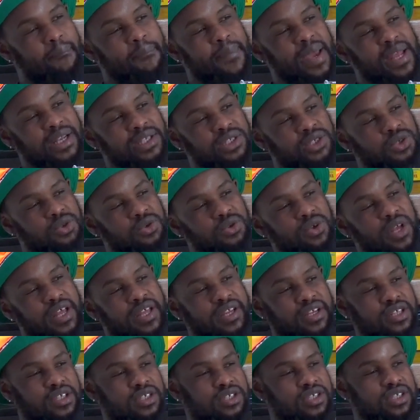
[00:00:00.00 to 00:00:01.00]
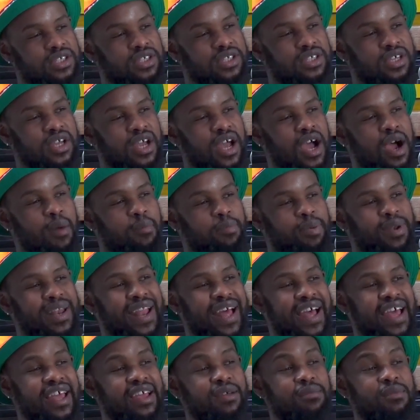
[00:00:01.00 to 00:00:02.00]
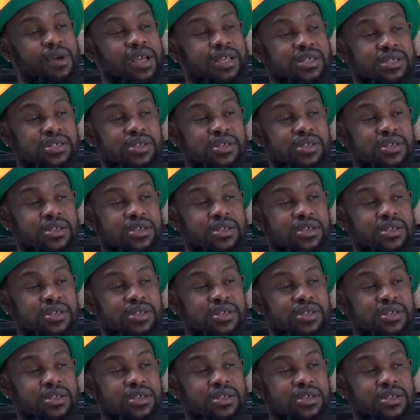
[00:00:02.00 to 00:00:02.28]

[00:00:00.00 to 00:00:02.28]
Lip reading: mental energy applying